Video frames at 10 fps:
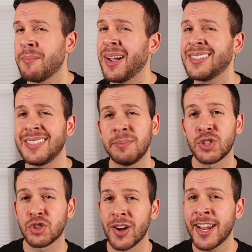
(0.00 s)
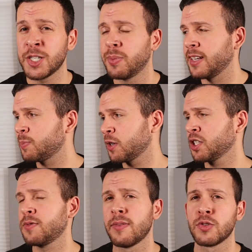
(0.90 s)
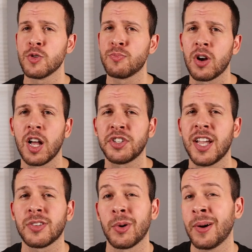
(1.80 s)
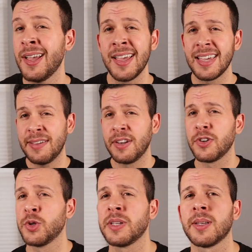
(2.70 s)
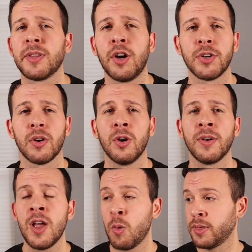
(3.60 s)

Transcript: It might seem strange, but especially if you have a group project or even if you're doing something on your own,